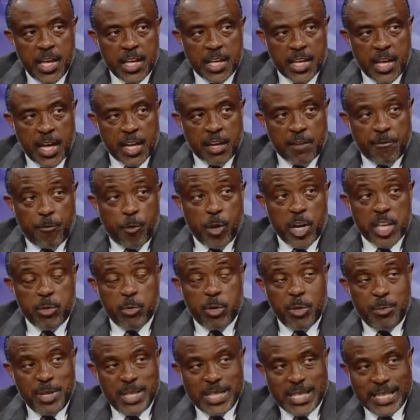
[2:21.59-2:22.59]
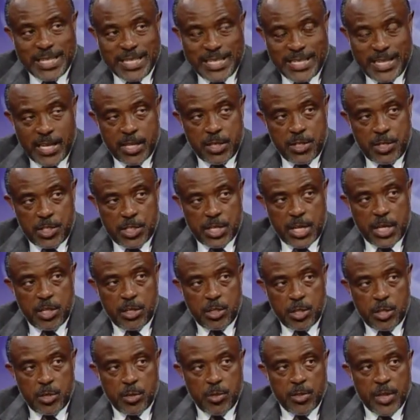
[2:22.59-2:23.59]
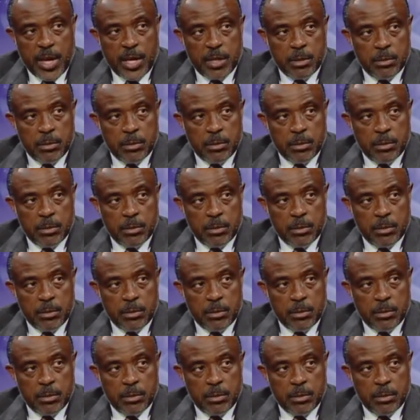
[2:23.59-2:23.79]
California would be the tenth state to do that.